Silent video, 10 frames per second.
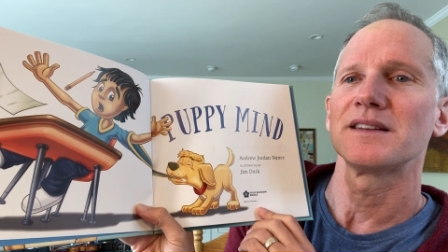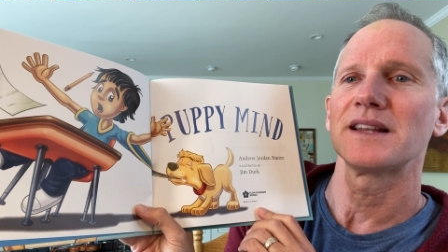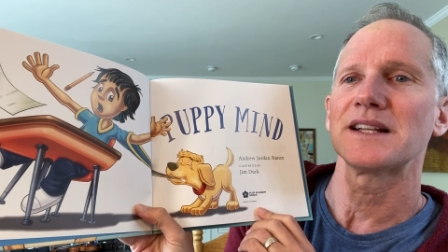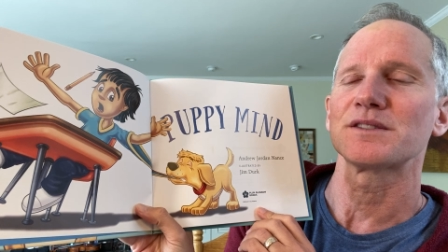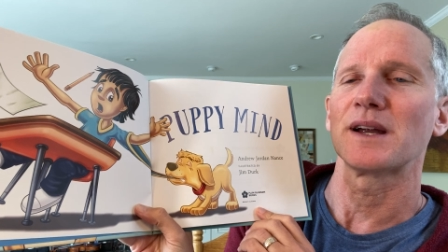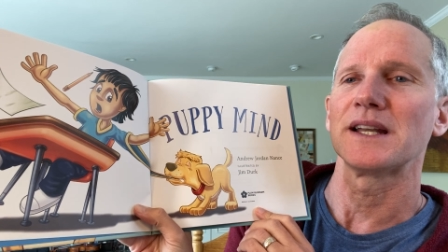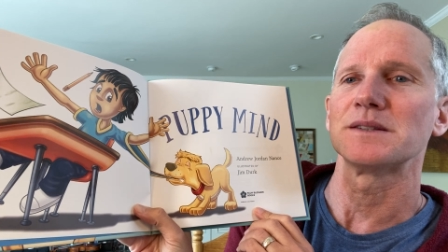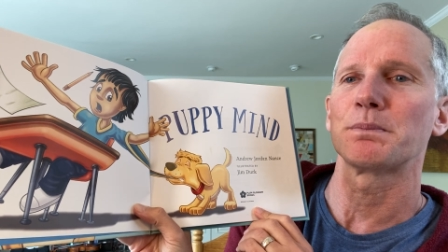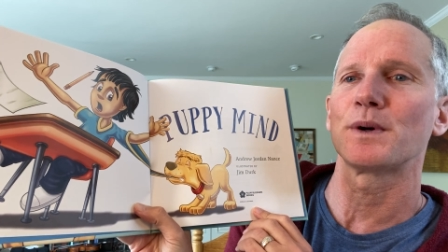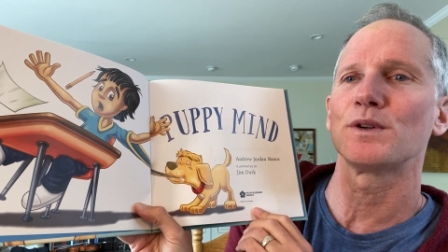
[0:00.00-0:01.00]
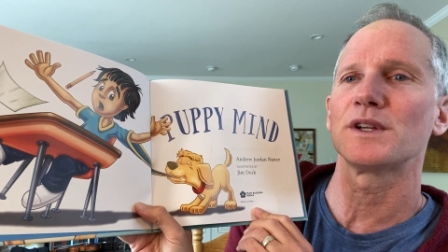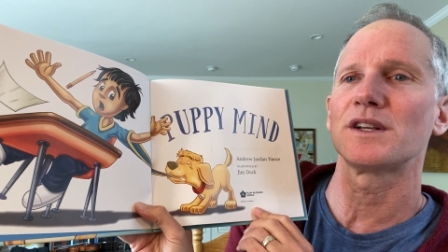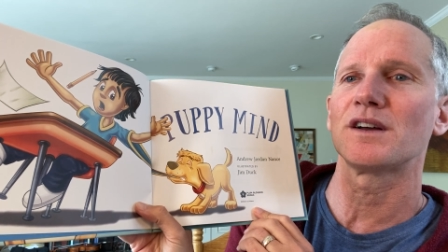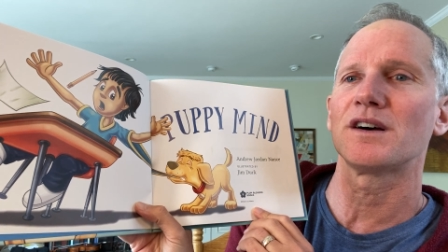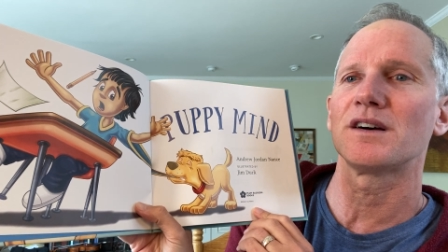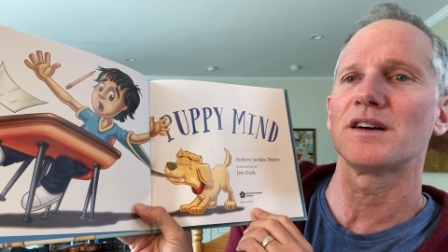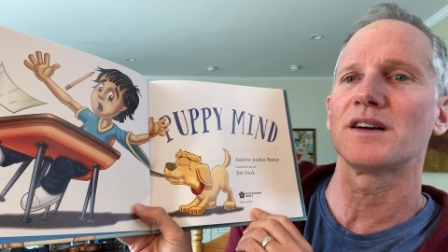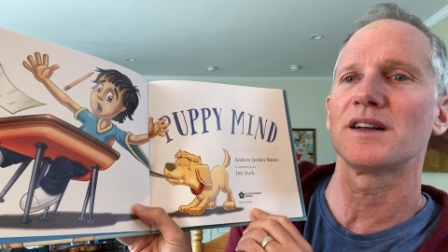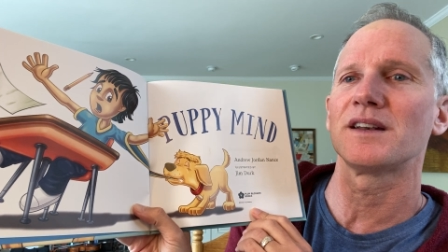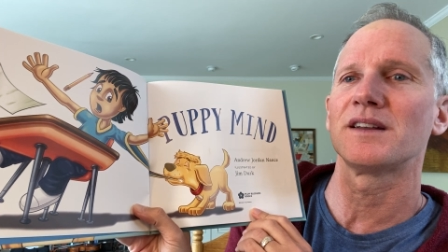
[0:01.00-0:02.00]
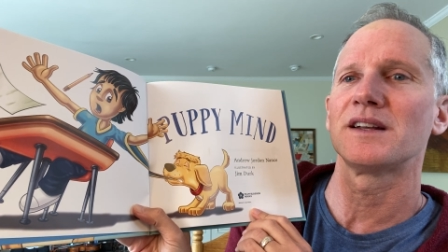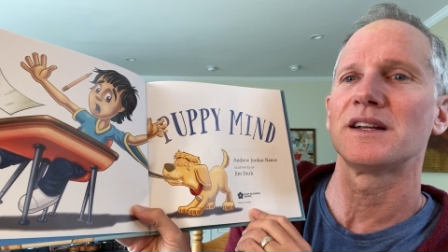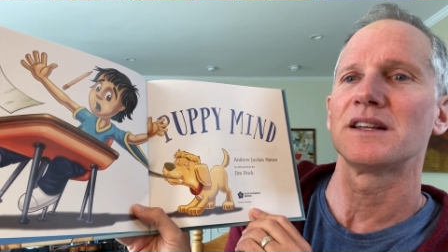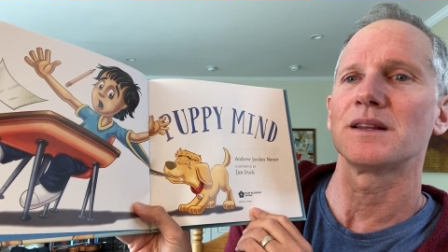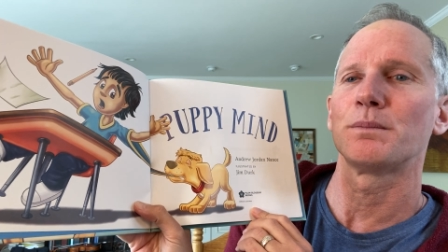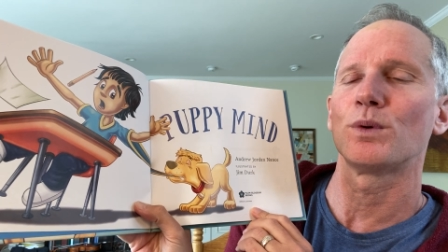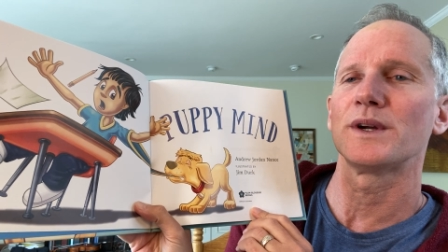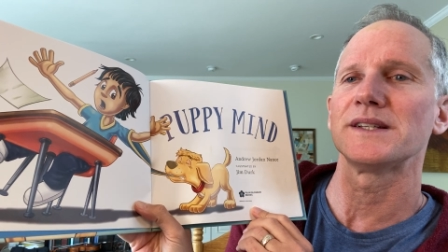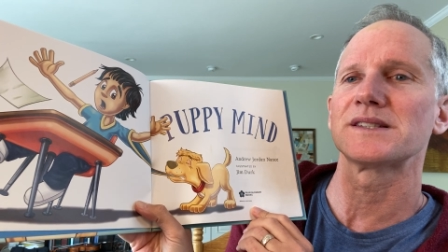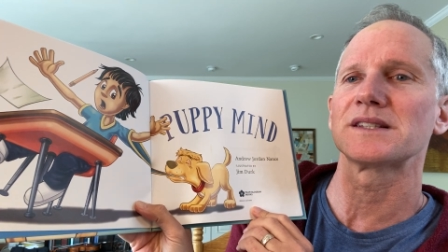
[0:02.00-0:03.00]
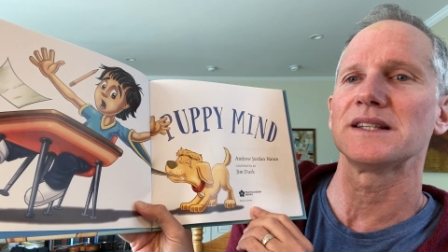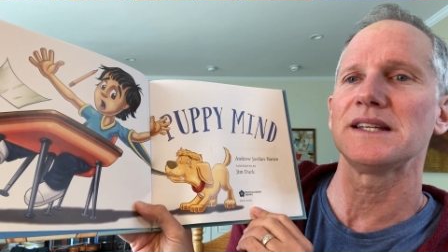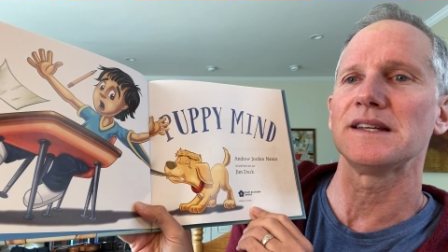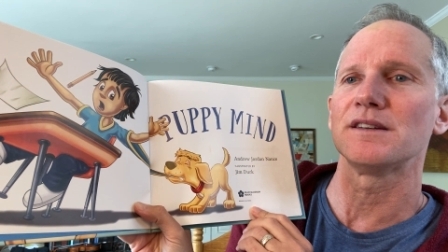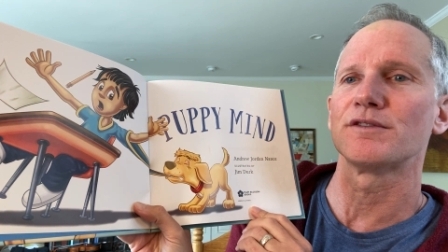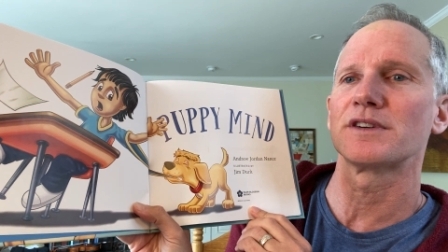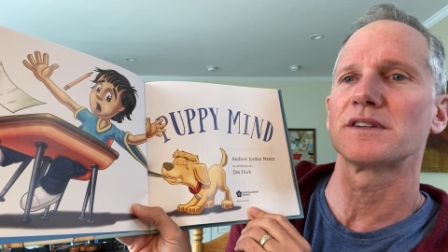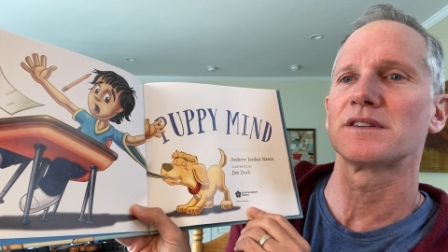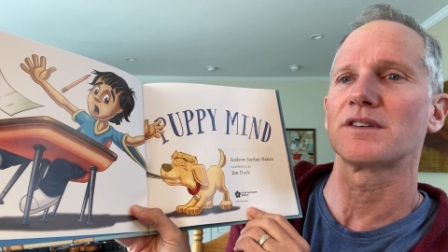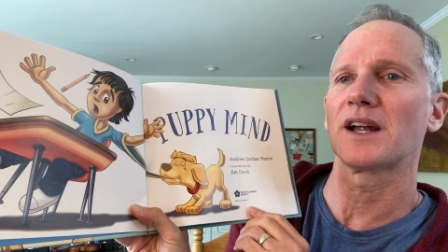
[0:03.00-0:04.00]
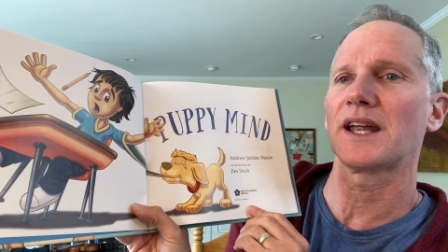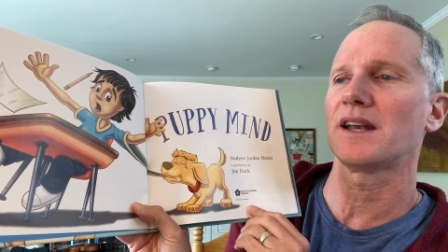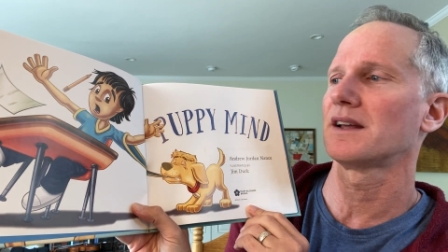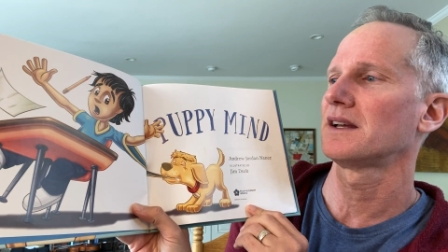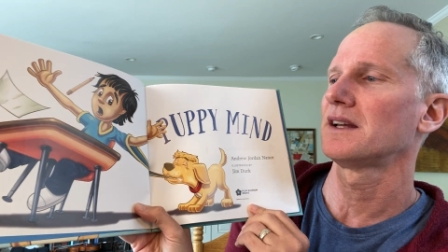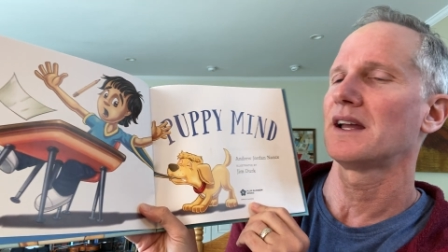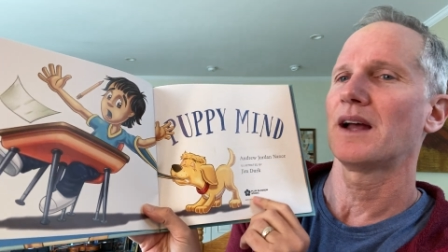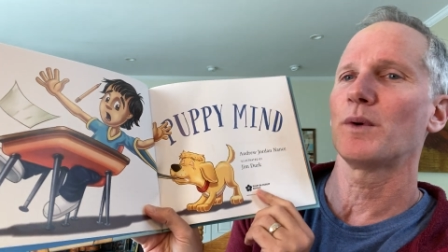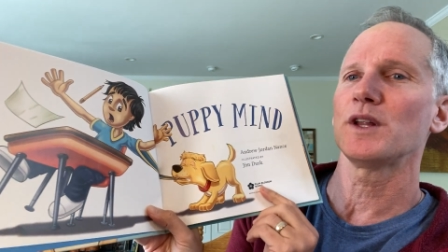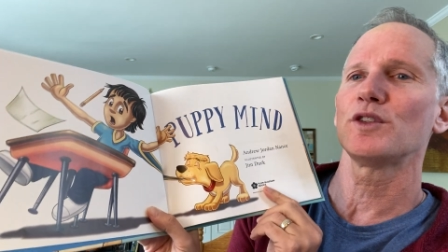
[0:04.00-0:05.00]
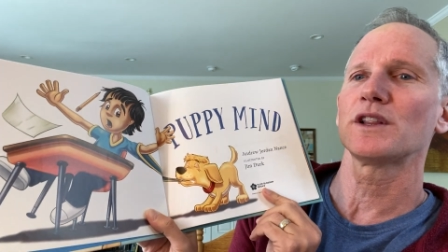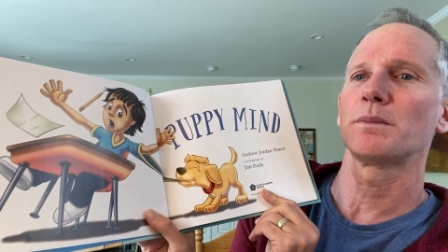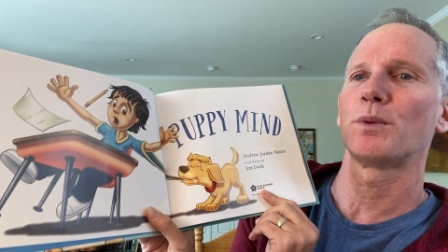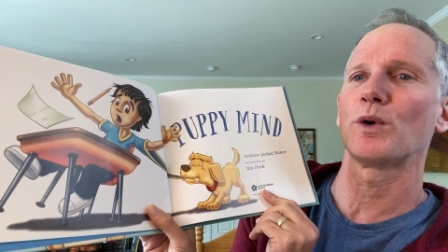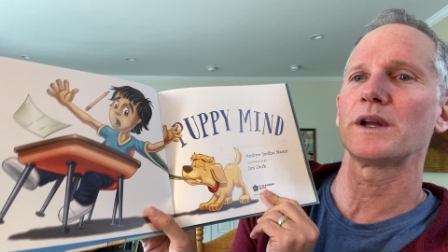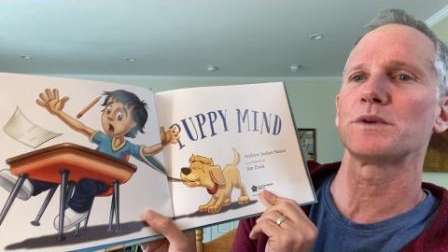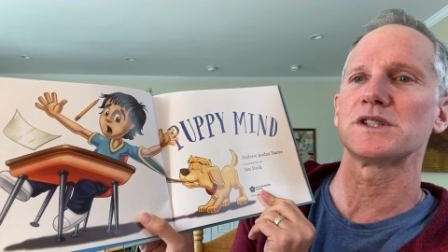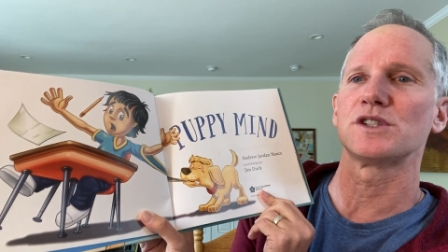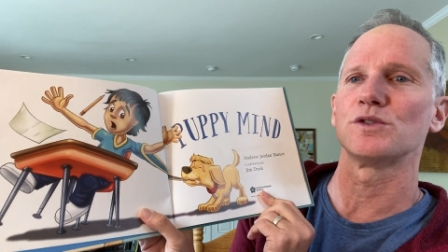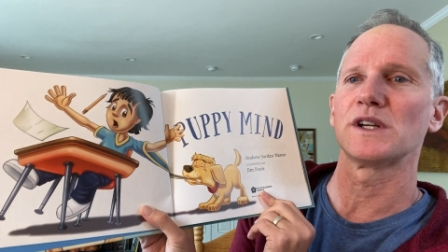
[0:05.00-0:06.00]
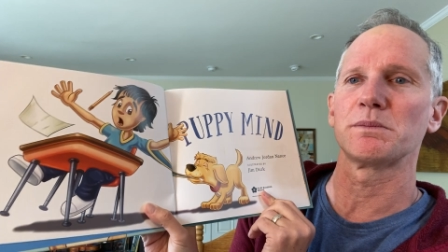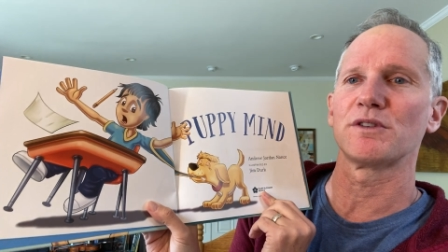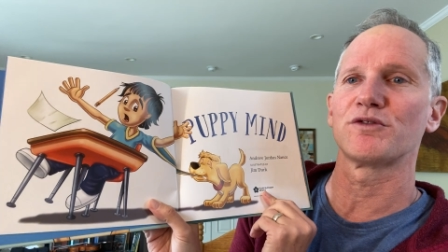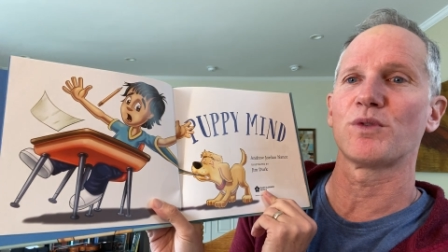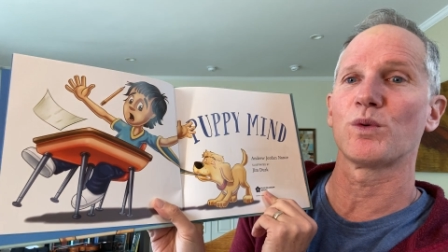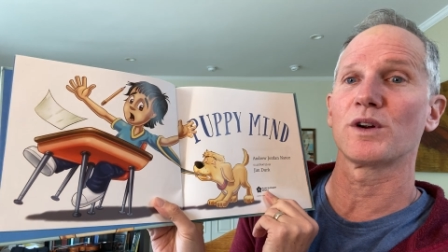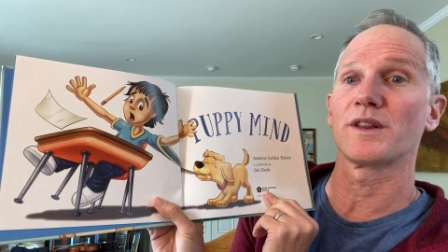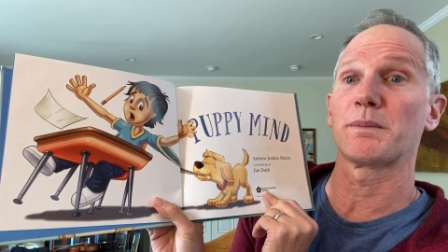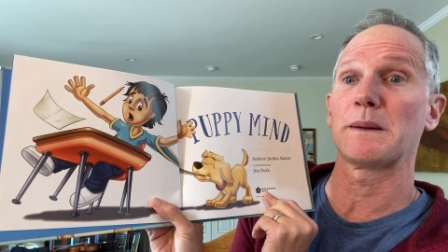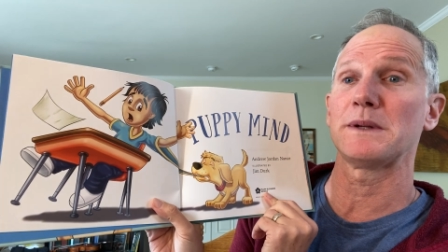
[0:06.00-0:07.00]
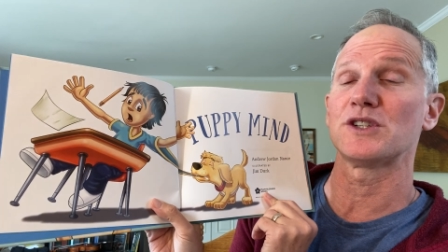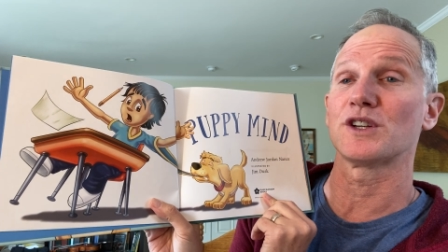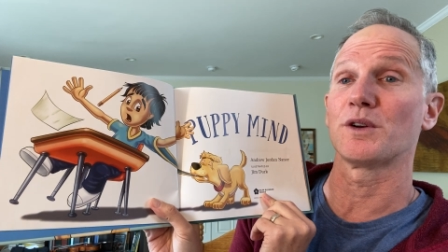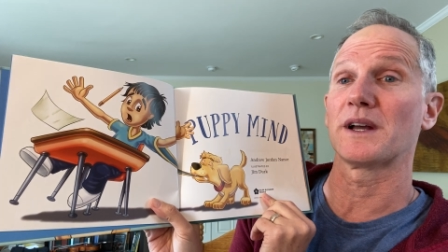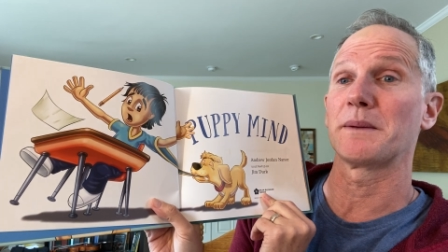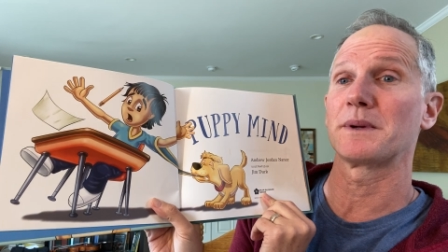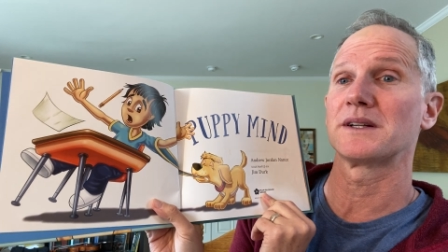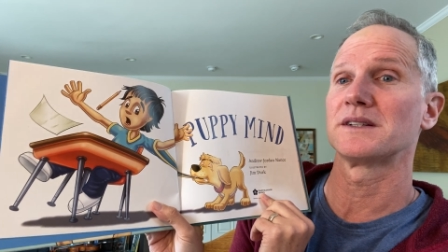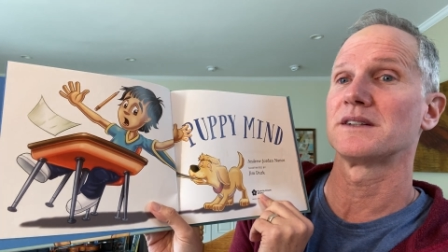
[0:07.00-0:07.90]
That's right, he's pulling on the boy's sleeve, right? And what do you think the boy was doing before the puppy showed up?